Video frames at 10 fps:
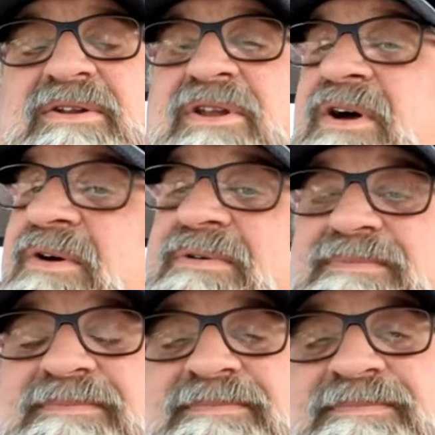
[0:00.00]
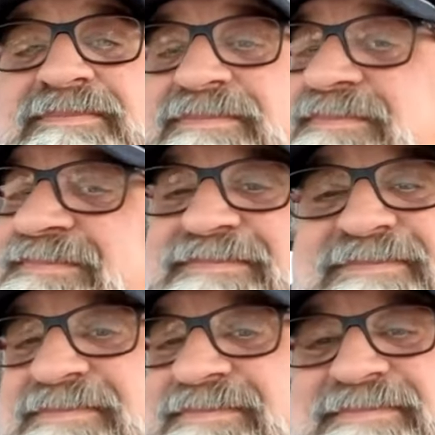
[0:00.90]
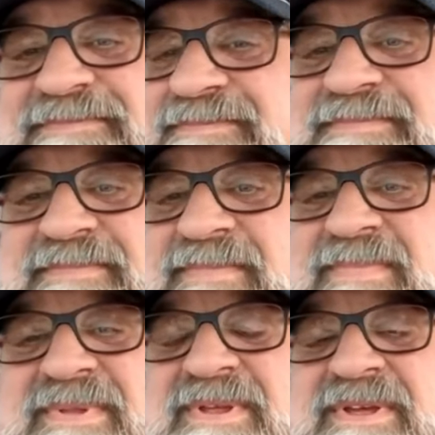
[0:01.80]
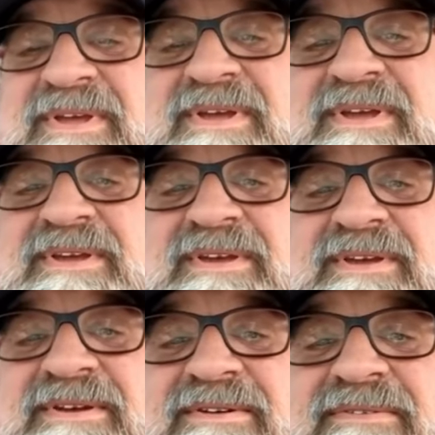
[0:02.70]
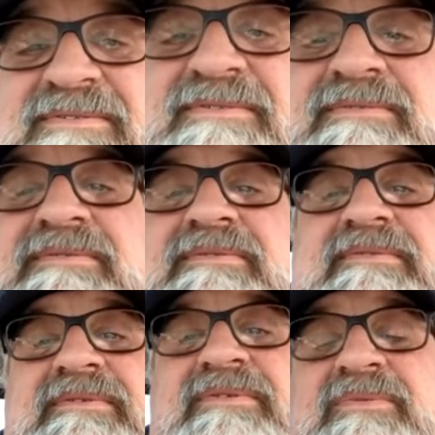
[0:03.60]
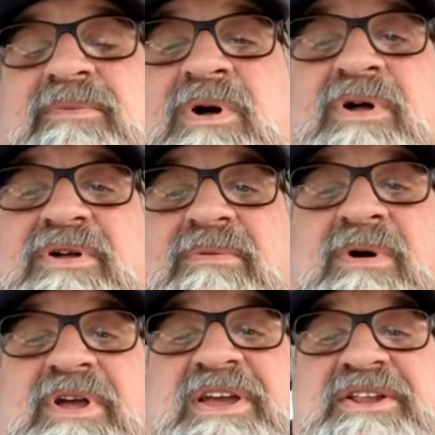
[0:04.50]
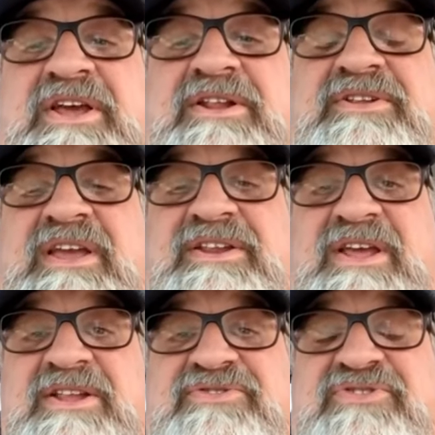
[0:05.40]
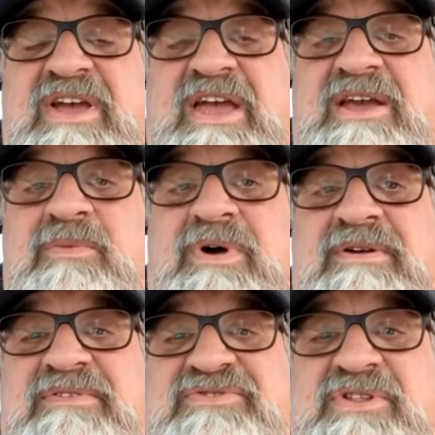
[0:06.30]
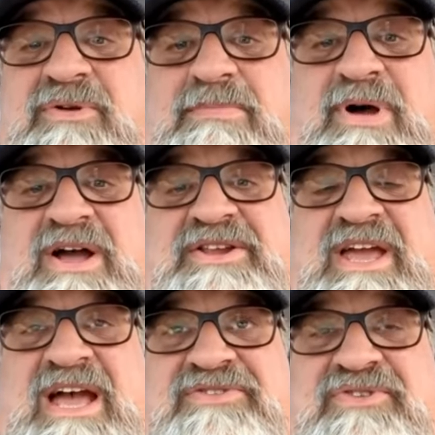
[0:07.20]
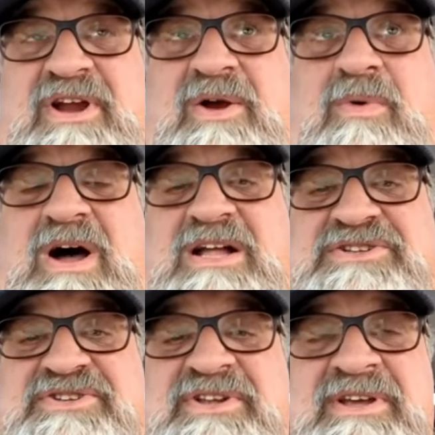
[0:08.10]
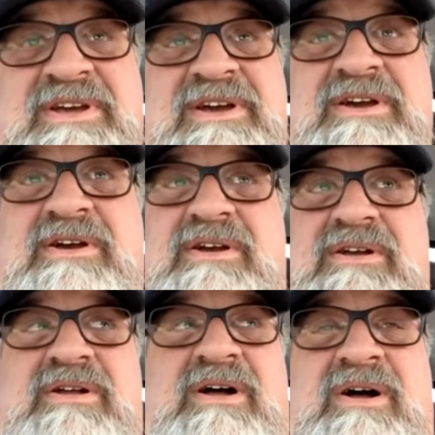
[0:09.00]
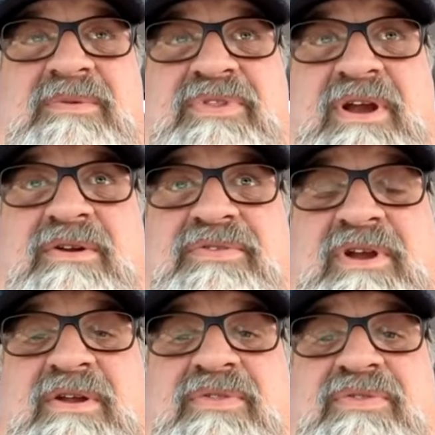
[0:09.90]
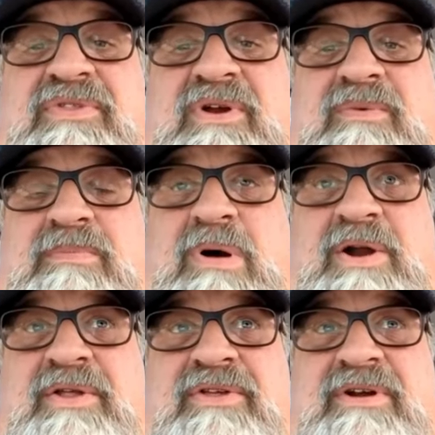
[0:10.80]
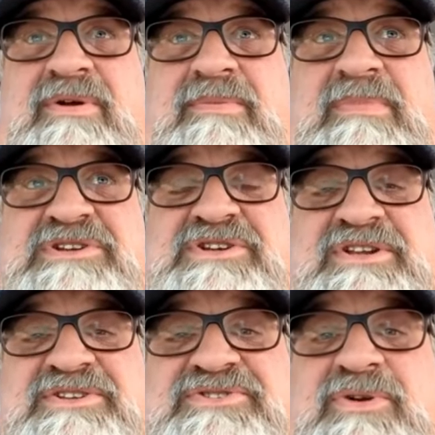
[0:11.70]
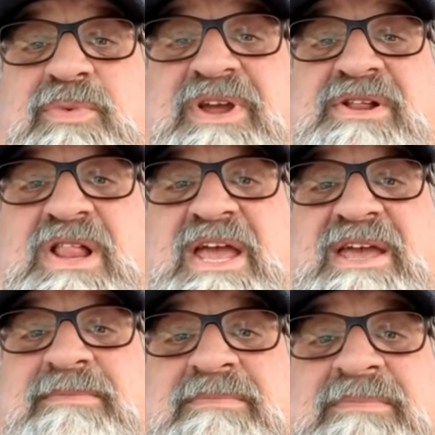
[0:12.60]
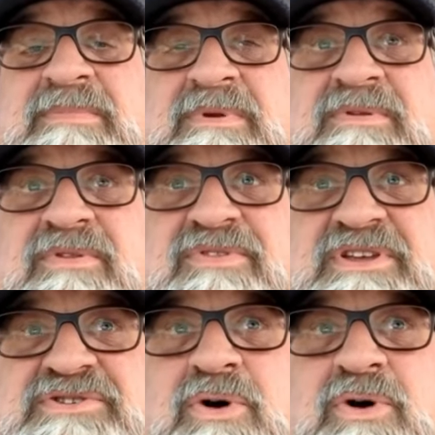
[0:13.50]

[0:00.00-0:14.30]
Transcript: public servants. There's too many people working for the government. How the hell is he going to balance the books? Well, he did say in one of his little podcasts there I watched, their part of their mission is to reclaim these